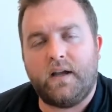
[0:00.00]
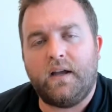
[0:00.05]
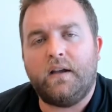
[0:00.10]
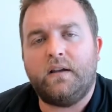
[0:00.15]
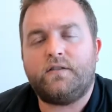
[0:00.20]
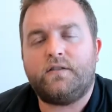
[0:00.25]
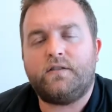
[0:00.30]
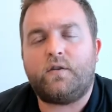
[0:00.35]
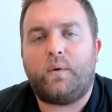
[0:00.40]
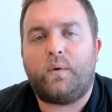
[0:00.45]

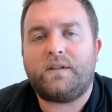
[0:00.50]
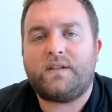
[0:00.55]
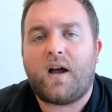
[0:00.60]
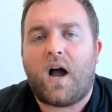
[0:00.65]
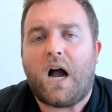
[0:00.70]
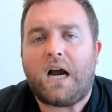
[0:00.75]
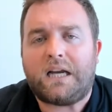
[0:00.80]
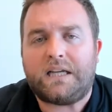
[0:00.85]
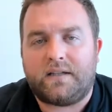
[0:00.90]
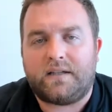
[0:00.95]
So when
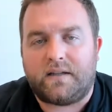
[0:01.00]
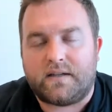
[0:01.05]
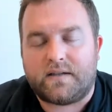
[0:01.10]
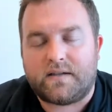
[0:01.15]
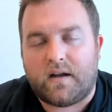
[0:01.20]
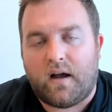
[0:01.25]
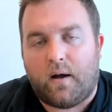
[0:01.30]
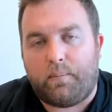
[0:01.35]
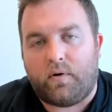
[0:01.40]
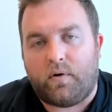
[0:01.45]
talking to this
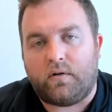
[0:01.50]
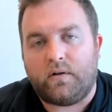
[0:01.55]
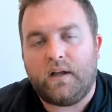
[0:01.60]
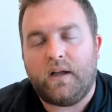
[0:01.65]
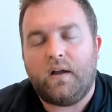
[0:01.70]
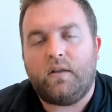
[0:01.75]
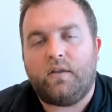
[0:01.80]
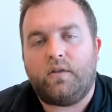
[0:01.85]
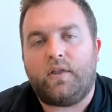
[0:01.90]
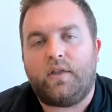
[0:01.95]
couple,
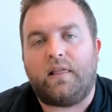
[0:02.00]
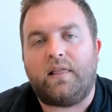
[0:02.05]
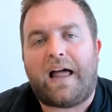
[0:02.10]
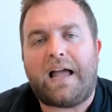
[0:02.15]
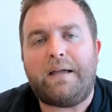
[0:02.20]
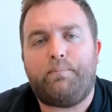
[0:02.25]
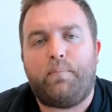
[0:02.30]
the light